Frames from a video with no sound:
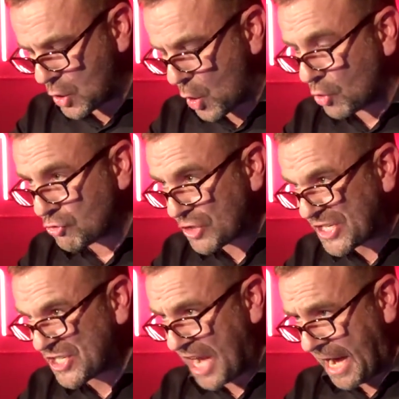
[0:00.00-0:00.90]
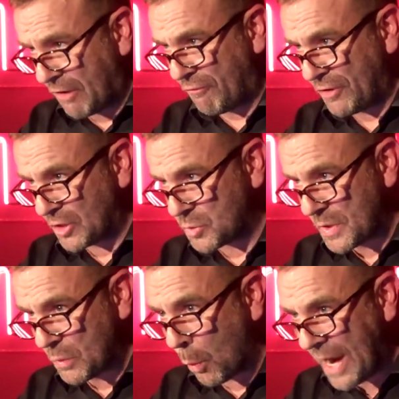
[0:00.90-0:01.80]
laundry sack filled
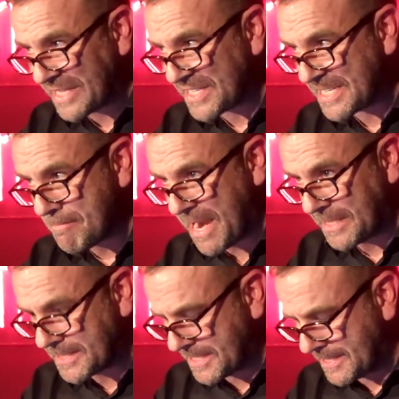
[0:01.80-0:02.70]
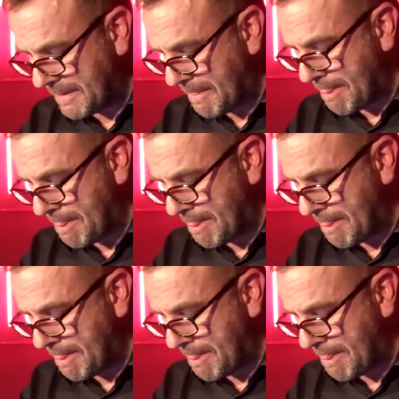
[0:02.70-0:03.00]
with wet cement.